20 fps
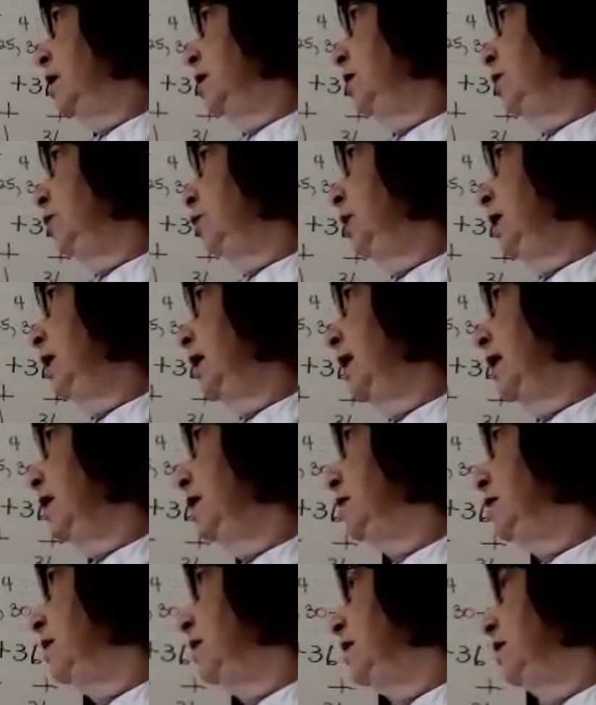
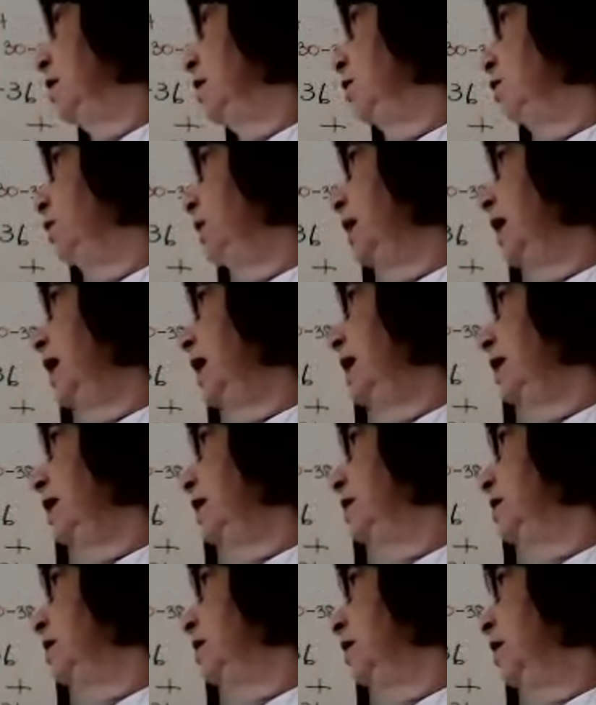3x into
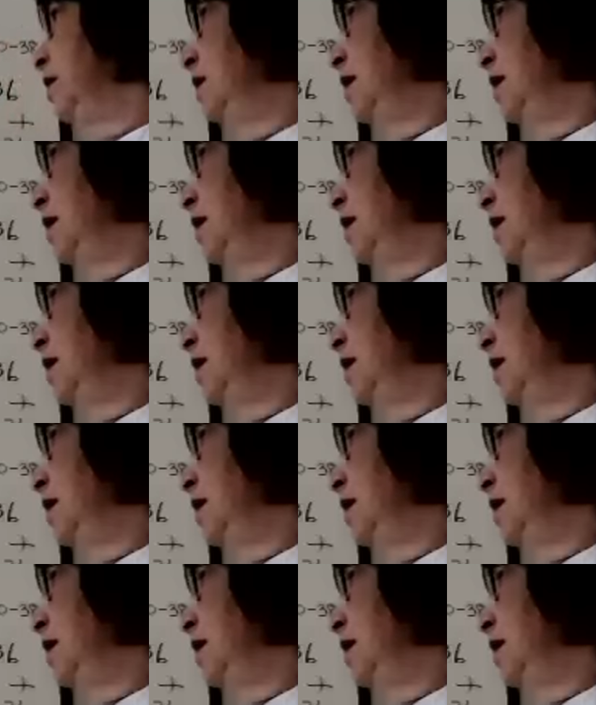3x.